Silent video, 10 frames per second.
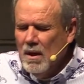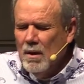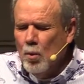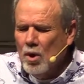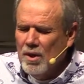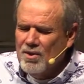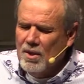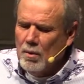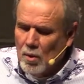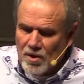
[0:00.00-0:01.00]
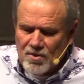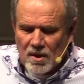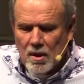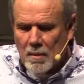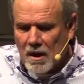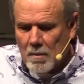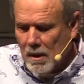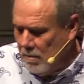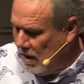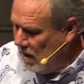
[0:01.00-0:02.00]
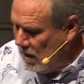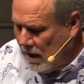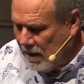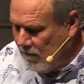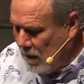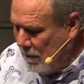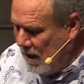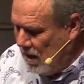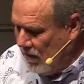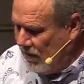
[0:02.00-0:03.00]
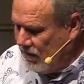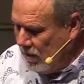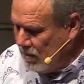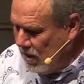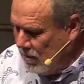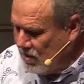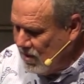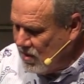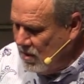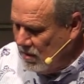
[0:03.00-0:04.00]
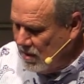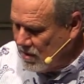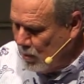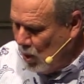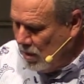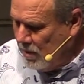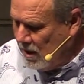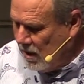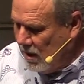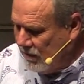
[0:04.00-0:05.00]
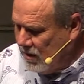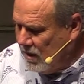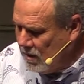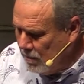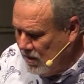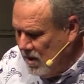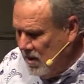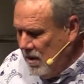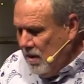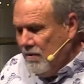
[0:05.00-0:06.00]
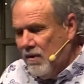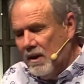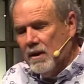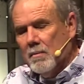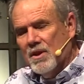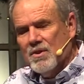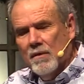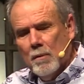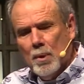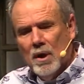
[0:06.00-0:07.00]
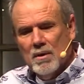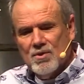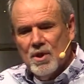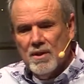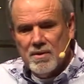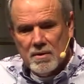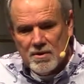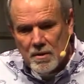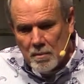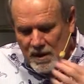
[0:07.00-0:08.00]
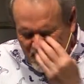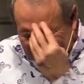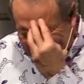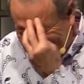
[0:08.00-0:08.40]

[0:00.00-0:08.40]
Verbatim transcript: words and the words that come out of, my, uh, out of my mouth. Sometimes they still disappoint me, and I have to end up finding myself apologizing to somebody. It's like,